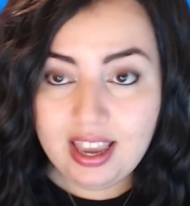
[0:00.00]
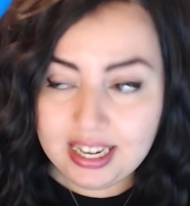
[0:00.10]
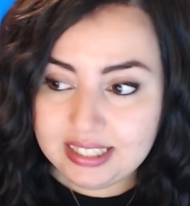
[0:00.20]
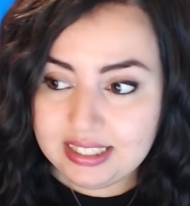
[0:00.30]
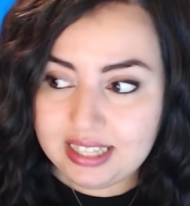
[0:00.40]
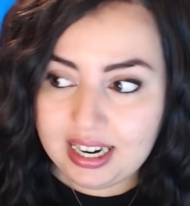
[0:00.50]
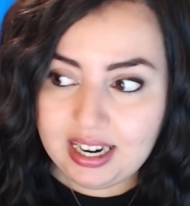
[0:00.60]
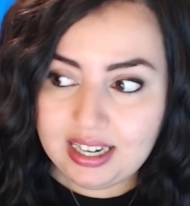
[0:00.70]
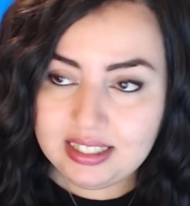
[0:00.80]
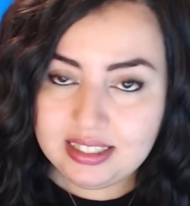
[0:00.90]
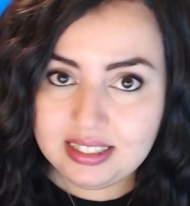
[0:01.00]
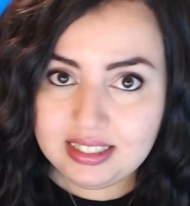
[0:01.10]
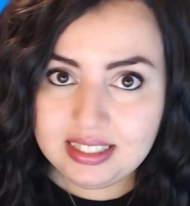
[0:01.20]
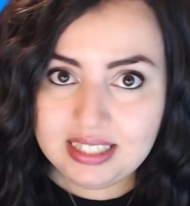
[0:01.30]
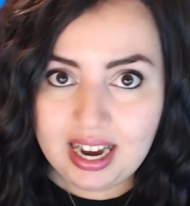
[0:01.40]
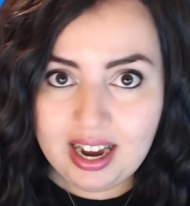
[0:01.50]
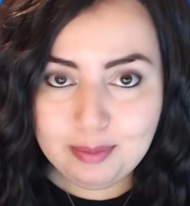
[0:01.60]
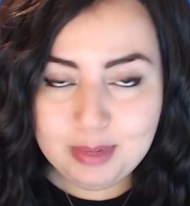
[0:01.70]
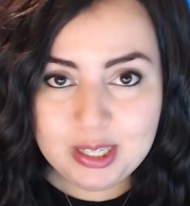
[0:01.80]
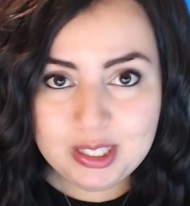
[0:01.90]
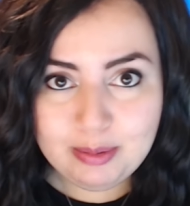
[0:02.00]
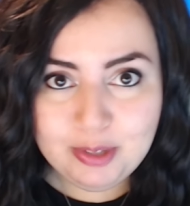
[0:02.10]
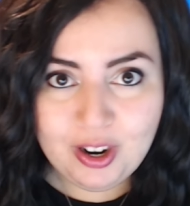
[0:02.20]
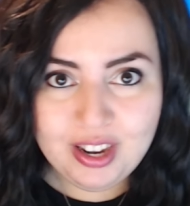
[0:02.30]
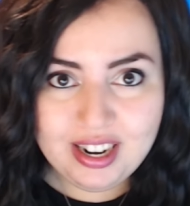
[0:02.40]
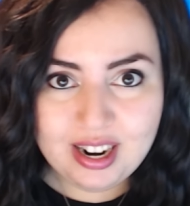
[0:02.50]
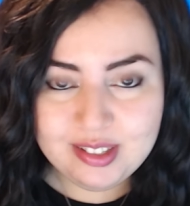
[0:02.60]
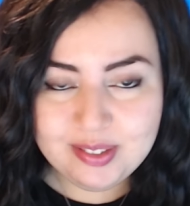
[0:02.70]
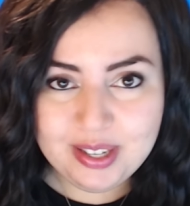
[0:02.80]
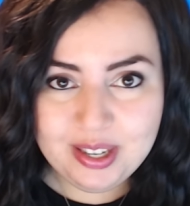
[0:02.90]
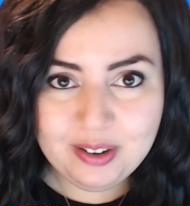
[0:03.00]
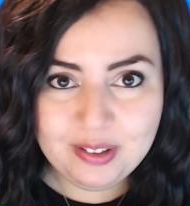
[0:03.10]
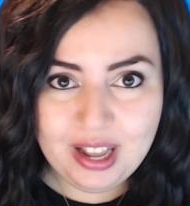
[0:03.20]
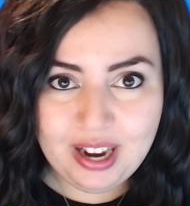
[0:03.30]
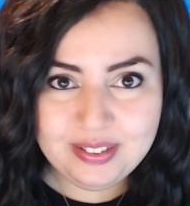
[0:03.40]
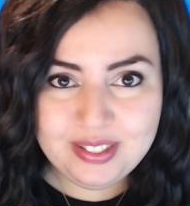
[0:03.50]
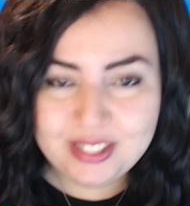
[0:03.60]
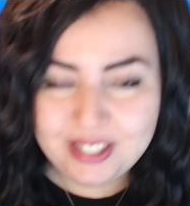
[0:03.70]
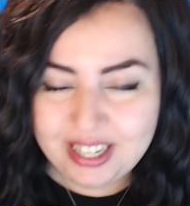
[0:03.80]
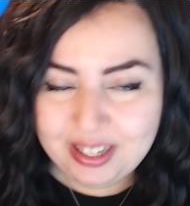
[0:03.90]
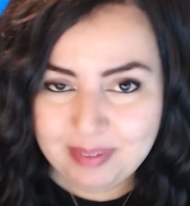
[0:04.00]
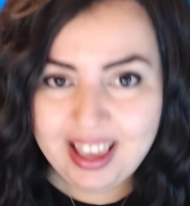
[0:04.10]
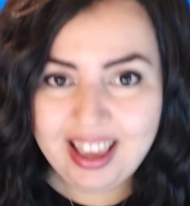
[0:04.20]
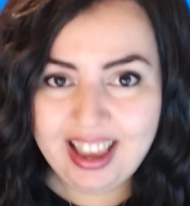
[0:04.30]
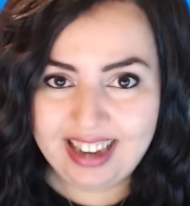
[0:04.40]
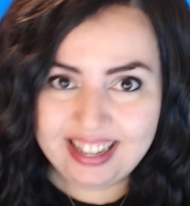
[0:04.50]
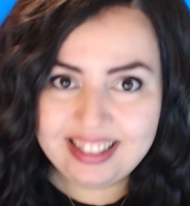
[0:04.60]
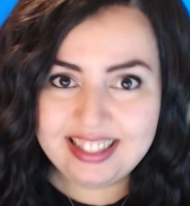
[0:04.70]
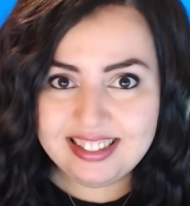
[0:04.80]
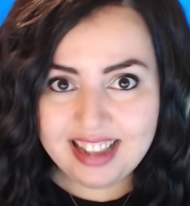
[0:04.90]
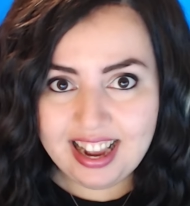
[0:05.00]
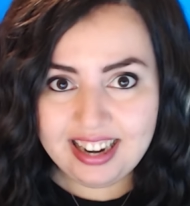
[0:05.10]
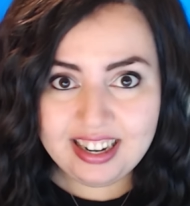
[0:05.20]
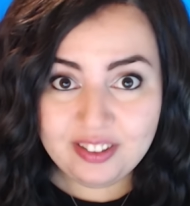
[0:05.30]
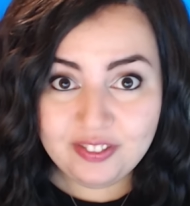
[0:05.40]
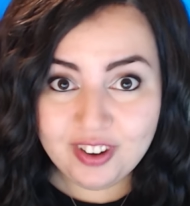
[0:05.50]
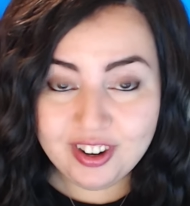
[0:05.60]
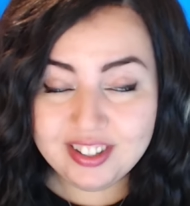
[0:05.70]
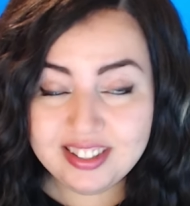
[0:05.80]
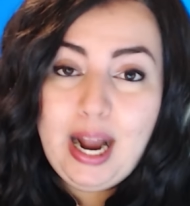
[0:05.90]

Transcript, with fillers: And yeah, I'm going to stop talking now so I can go live stream and get this edited first.